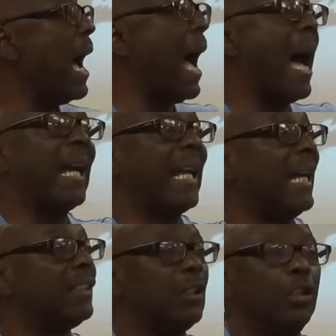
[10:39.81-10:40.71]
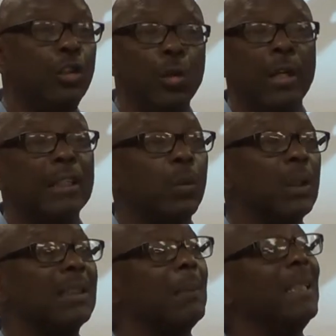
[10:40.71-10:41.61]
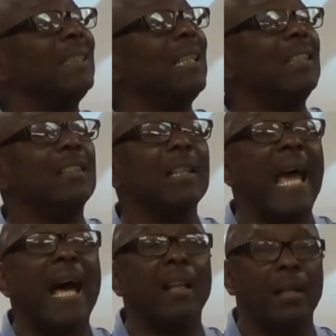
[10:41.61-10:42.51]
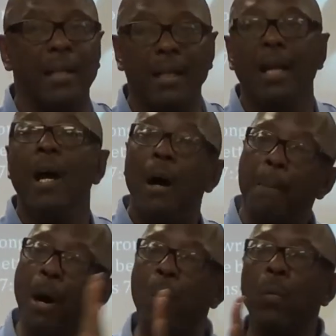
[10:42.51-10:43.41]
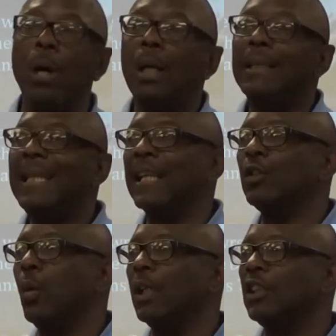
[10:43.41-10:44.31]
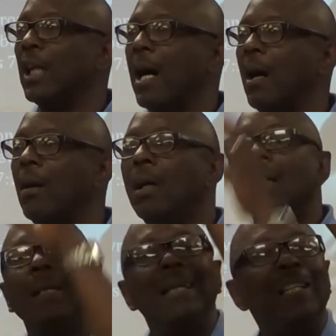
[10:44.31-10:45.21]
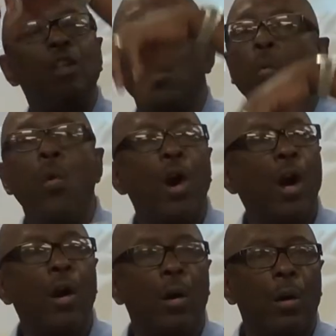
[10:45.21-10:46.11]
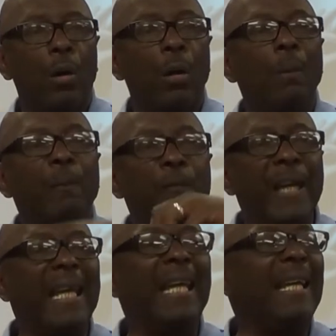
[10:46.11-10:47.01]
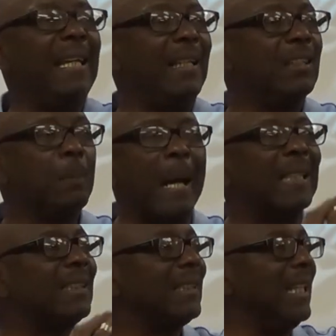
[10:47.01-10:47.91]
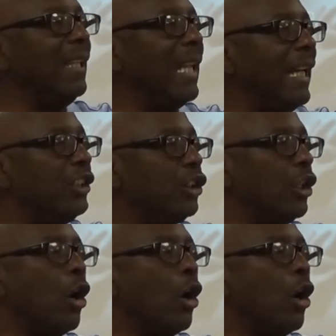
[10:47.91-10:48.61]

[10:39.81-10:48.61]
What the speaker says: I got to do this with some intentionality. But guess what, y'all? The world feeds my sin nature